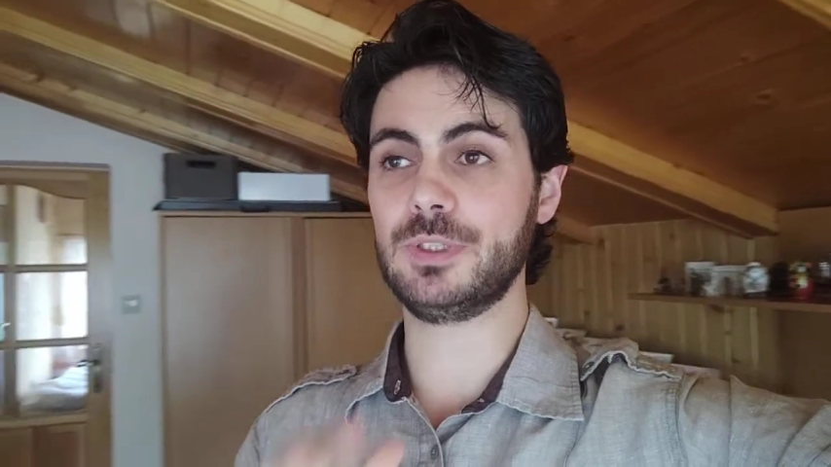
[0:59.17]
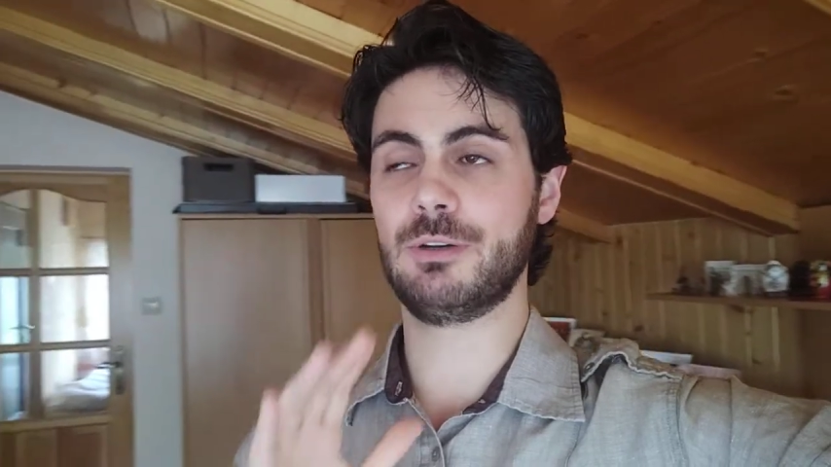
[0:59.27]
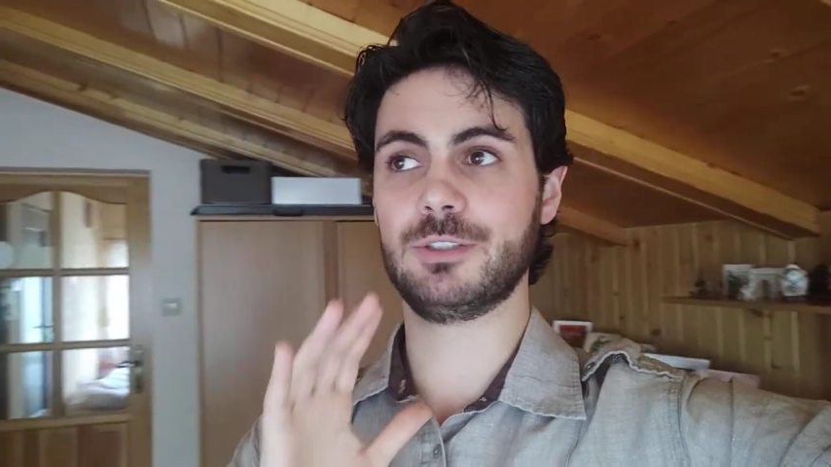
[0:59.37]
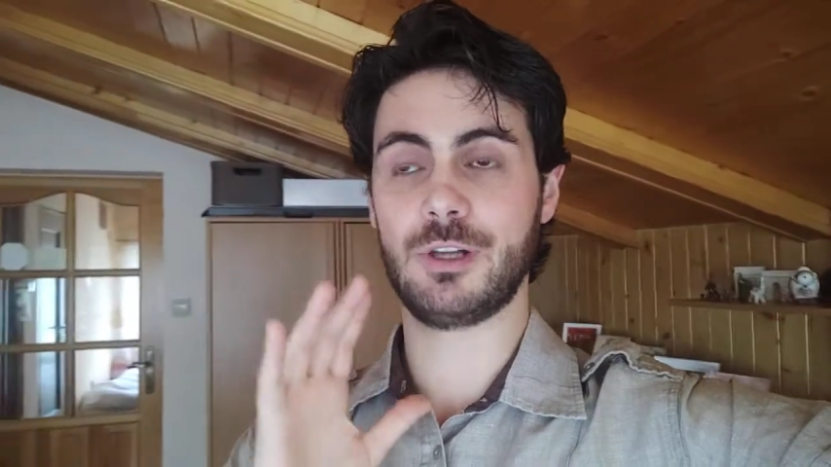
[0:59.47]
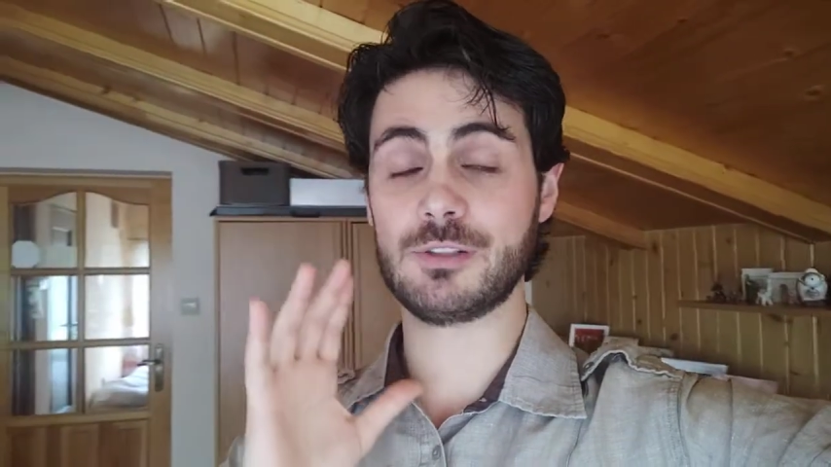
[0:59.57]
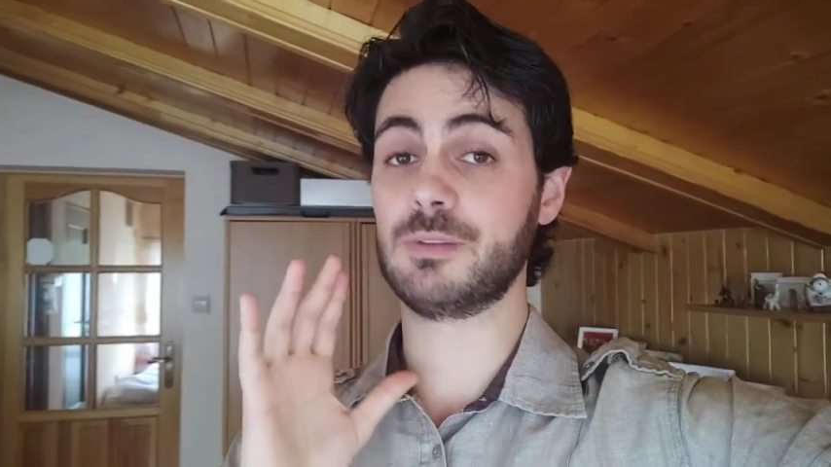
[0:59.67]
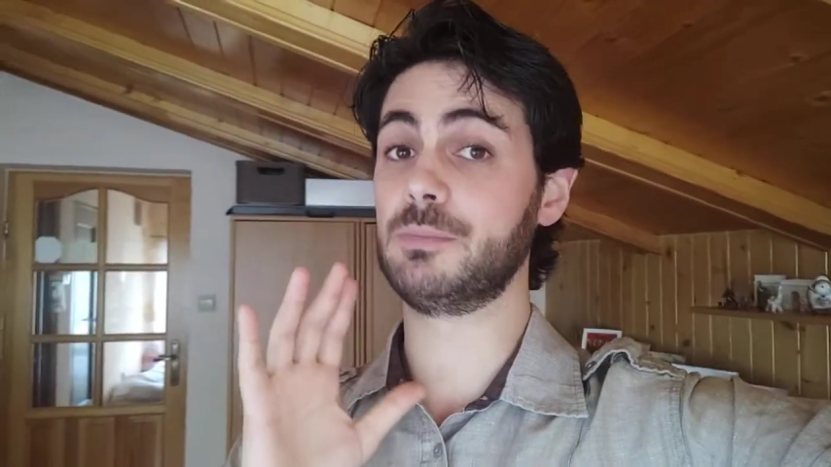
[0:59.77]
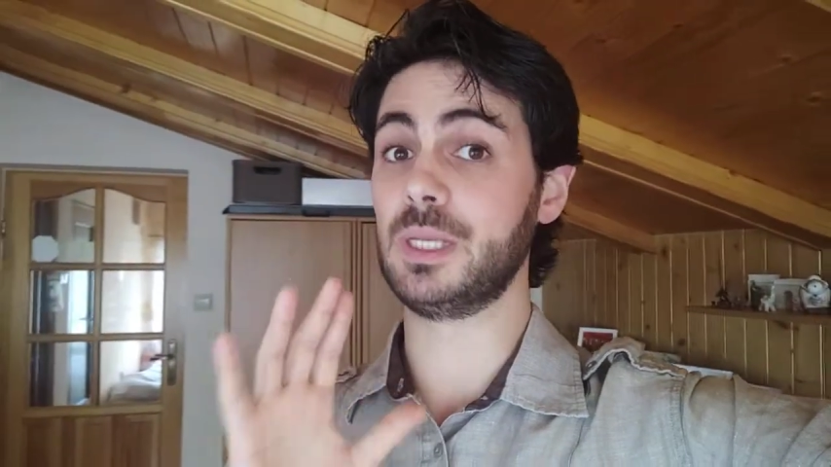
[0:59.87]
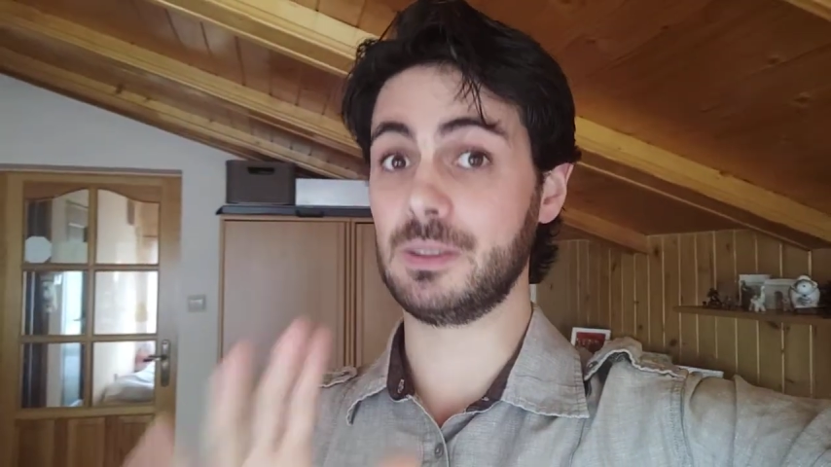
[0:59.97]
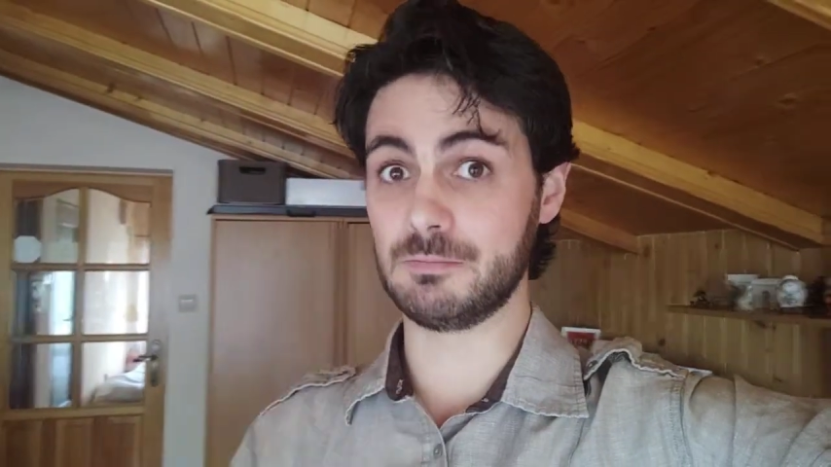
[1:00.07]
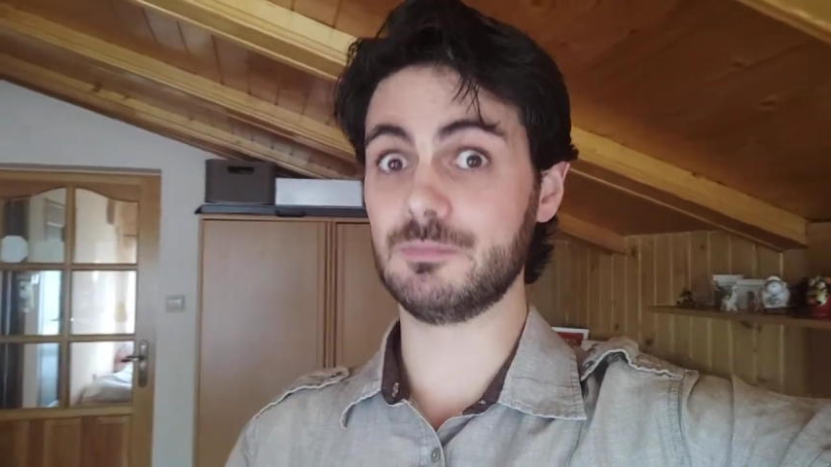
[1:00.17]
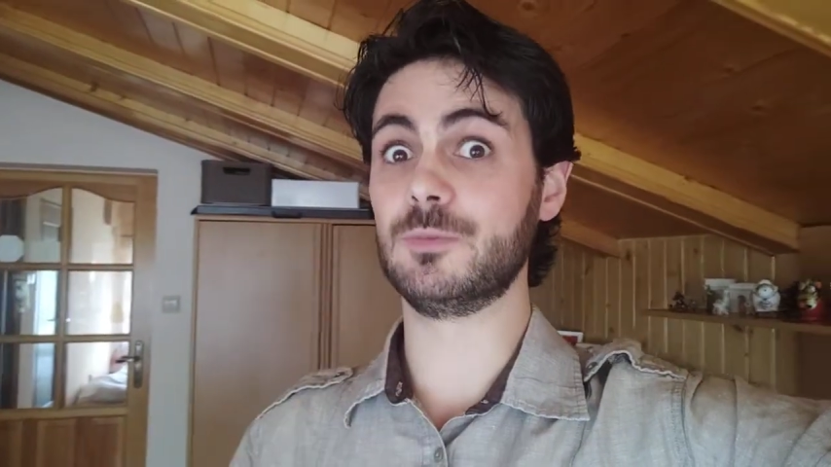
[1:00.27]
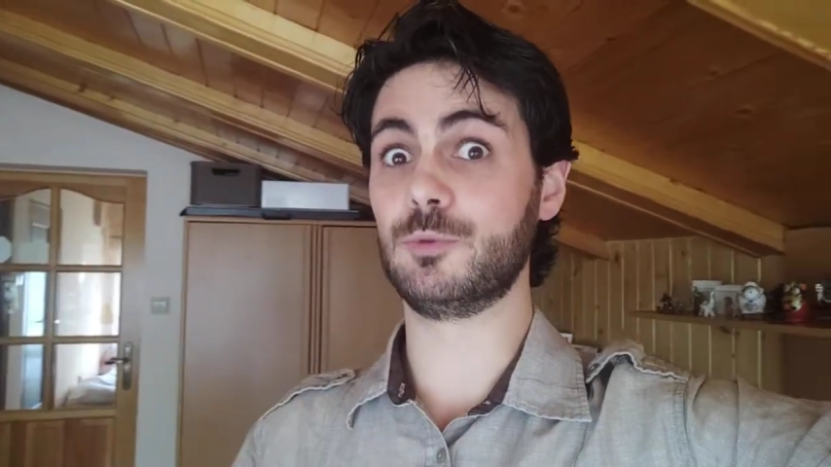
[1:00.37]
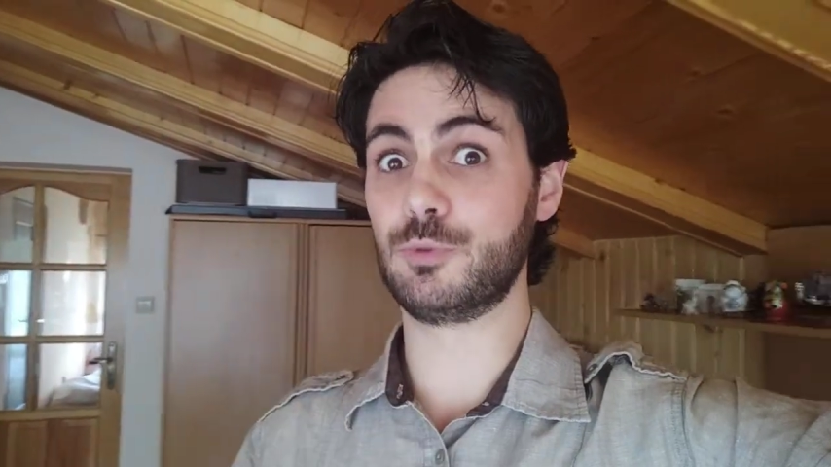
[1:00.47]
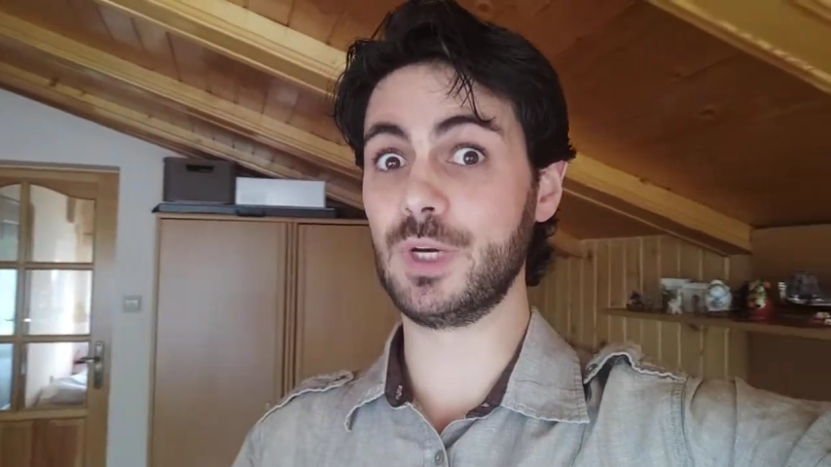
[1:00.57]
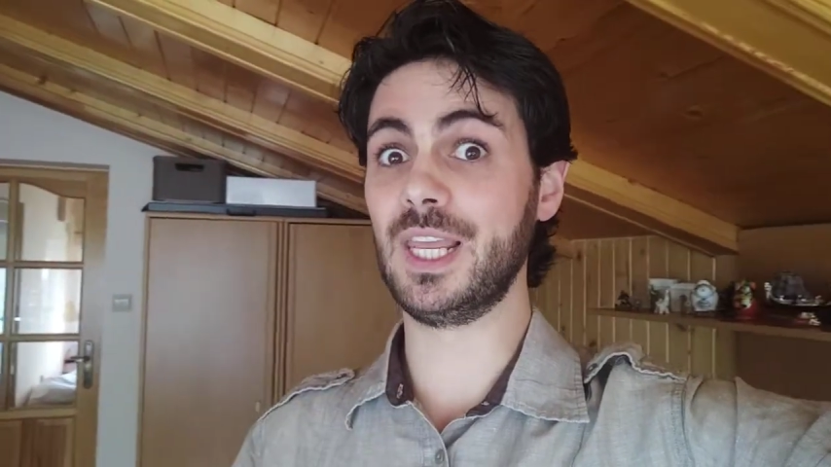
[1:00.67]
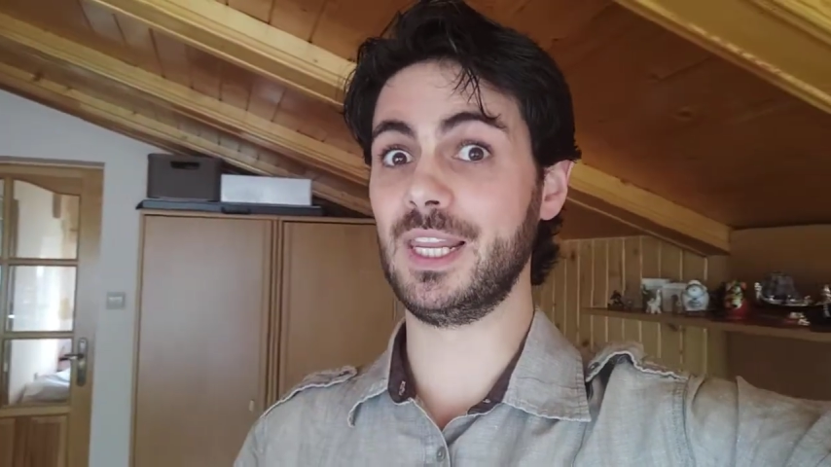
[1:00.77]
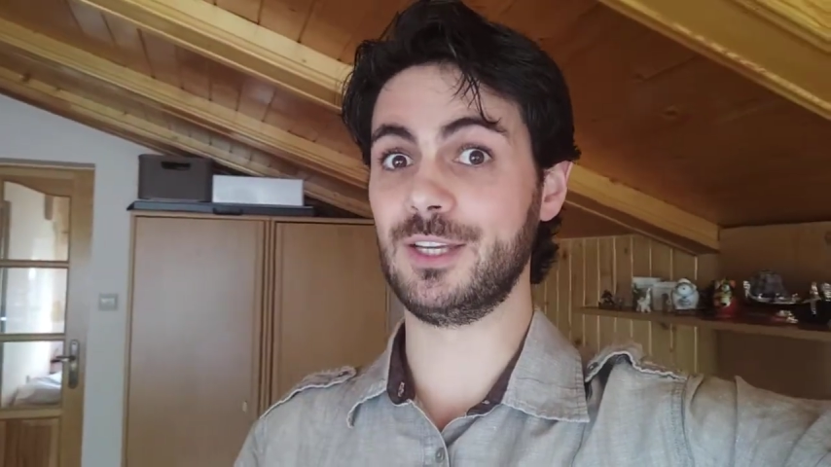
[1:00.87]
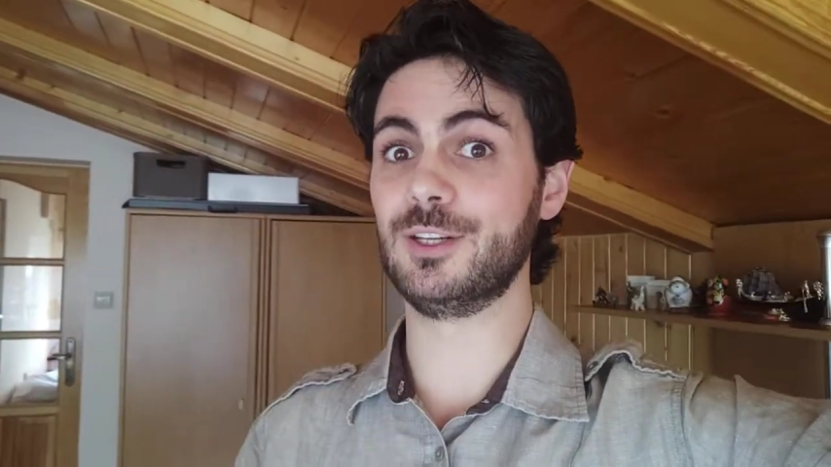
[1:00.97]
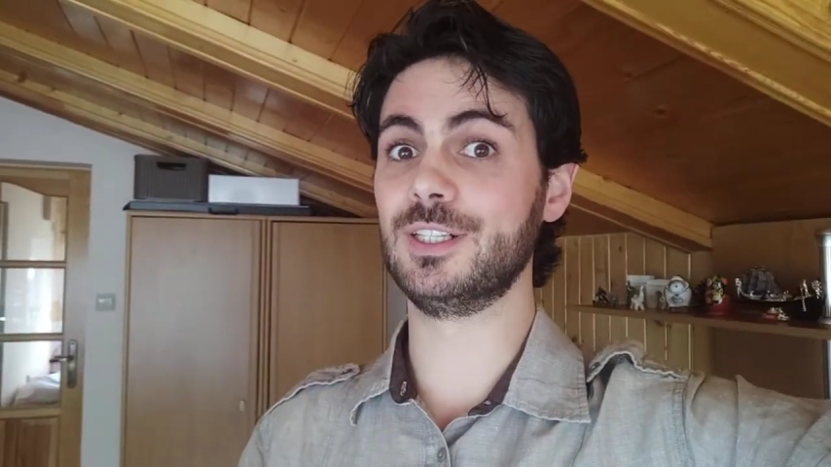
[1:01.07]
The results have been really
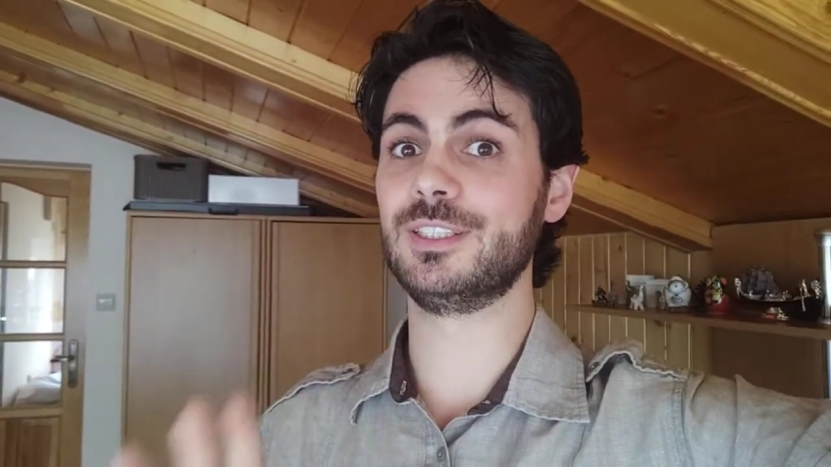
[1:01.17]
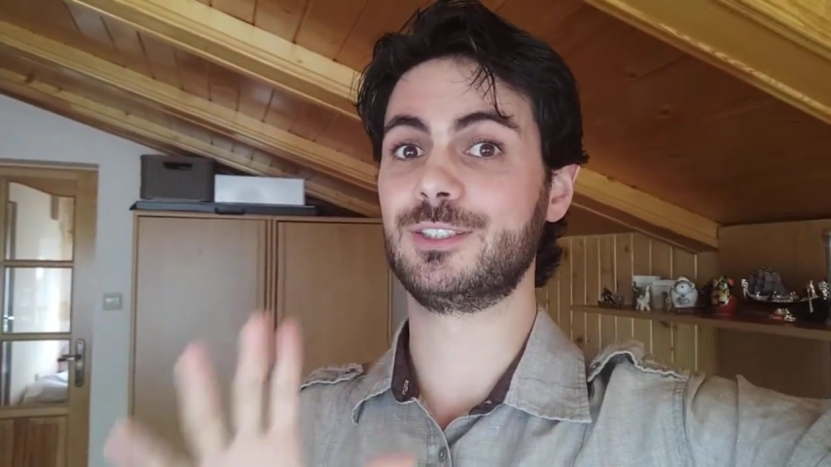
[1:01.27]
good.